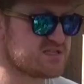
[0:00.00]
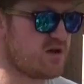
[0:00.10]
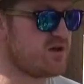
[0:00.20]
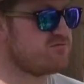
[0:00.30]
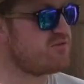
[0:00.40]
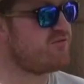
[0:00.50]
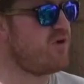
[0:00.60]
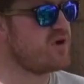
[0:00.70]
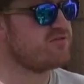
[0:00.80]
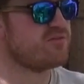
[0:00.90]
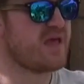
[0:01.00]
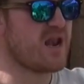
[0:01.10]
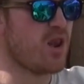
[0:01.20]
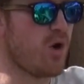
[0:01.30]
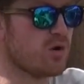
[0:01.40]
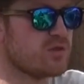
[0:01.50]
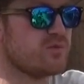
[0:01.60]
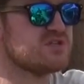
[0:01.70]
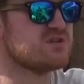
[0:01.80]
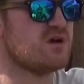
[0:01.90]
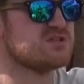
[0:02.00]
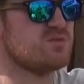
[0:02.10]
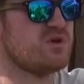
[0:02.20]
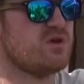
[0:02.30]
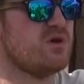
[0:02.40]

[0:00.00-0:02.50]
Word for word: starting to refine from that log that we started with